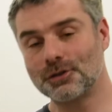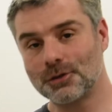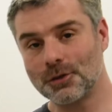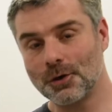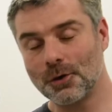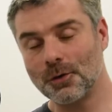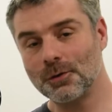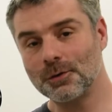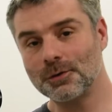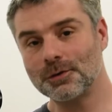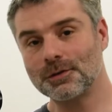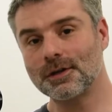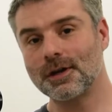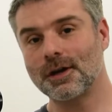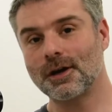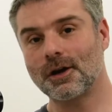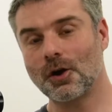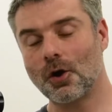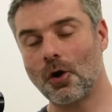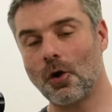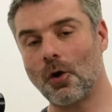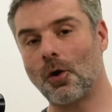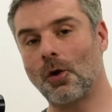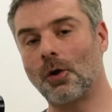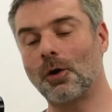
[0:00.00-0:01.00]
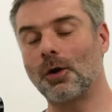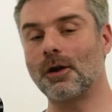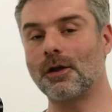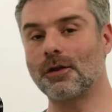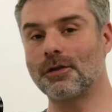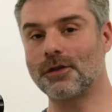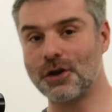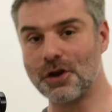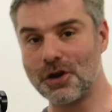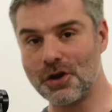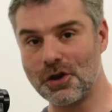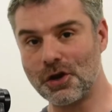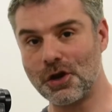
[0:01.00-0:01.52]
don't call
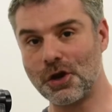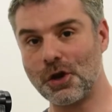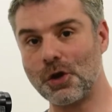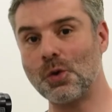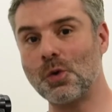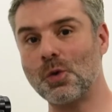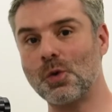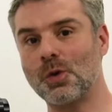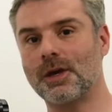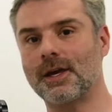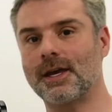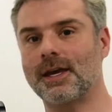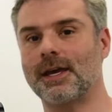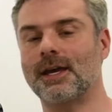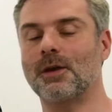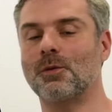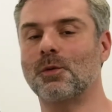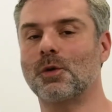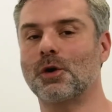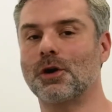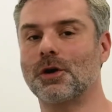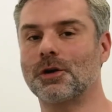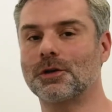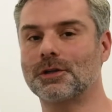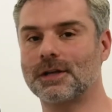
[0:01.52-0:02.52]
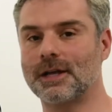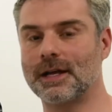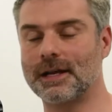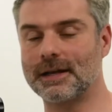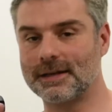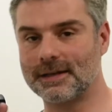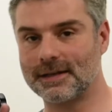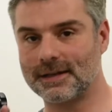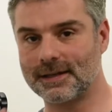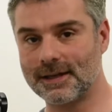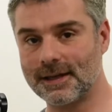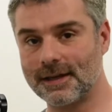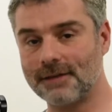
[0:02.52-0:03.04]
the new keyword
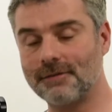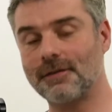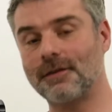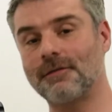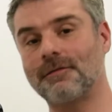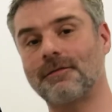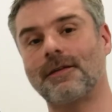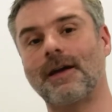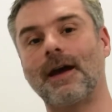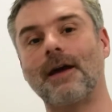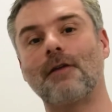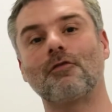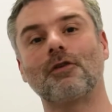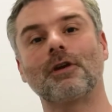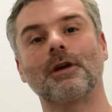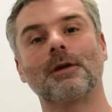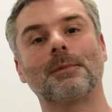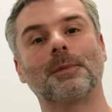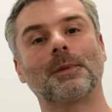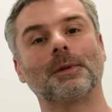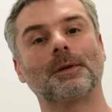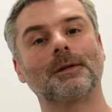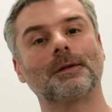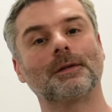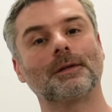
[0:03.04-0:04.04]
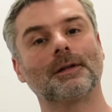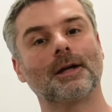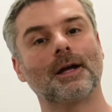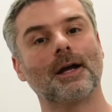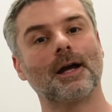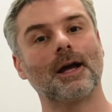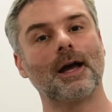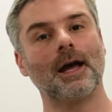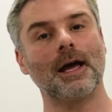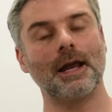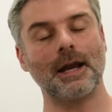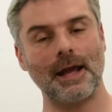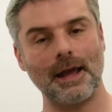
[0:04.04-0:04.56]
and give a variable
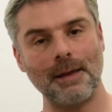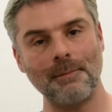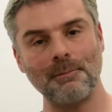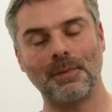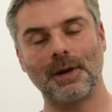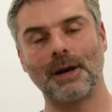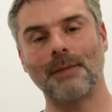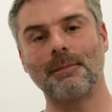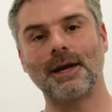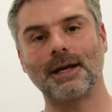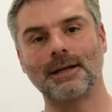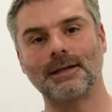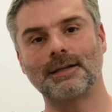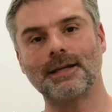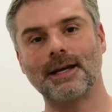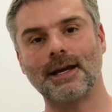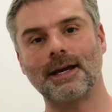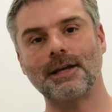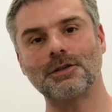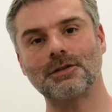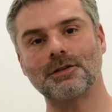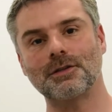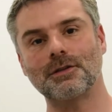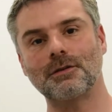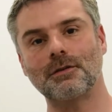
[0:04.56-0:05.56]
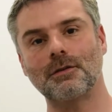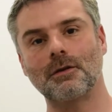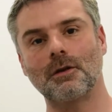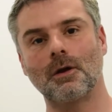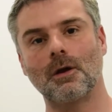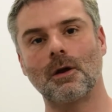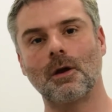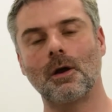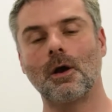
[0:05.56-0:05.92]
an implementation